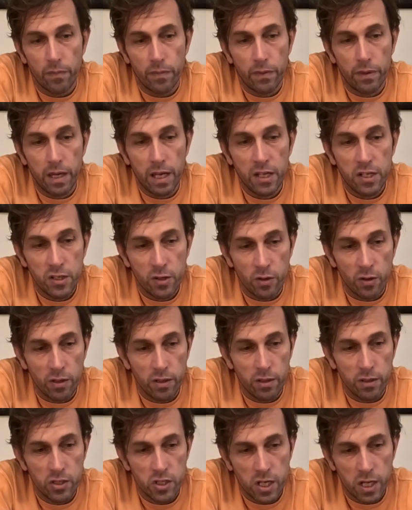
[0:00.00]
they
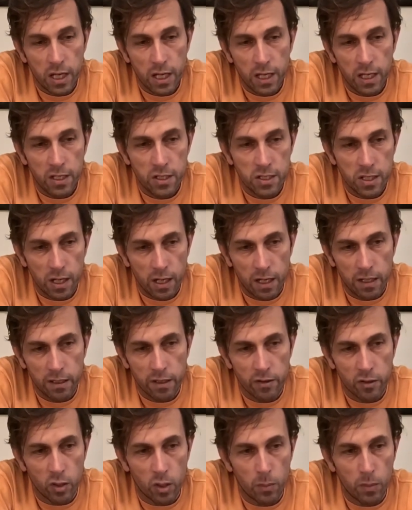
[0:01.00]
shouldn't change under
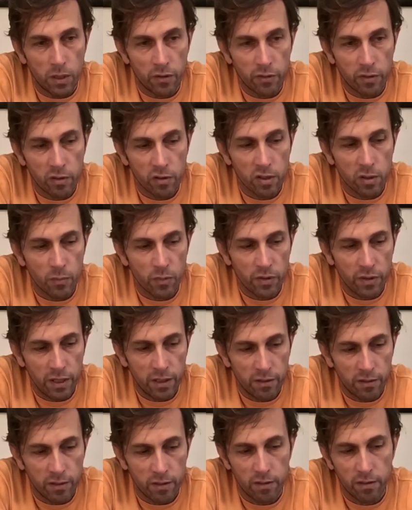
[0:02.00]
normal
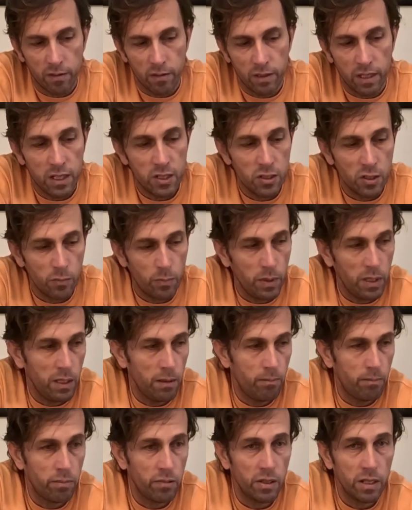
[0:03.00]
circumstances, so they should be
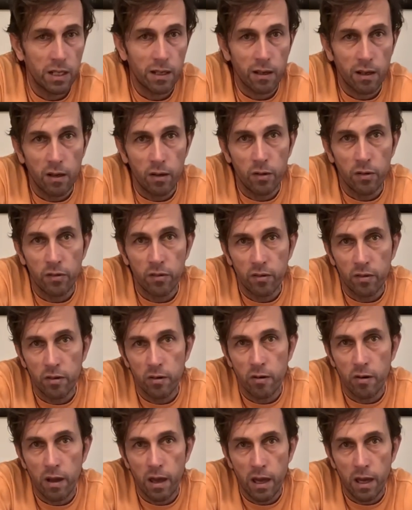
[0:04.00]
pretty close to
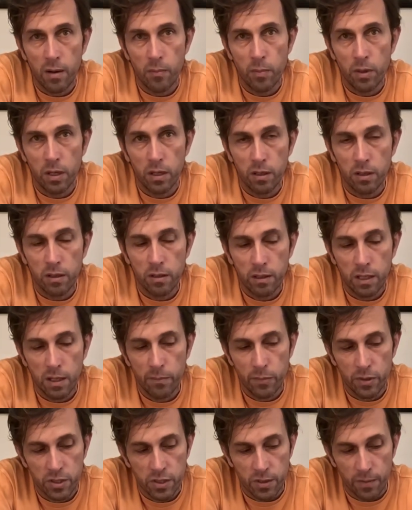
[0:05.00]
your ambient
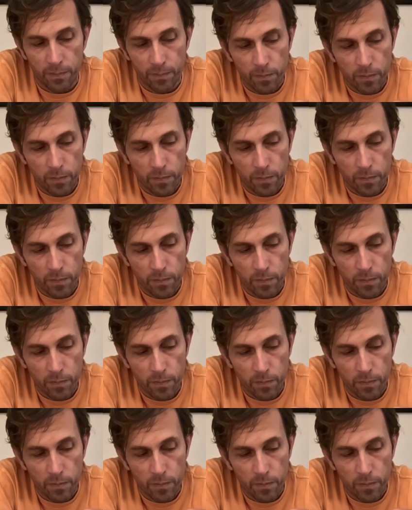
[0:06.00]
temperature.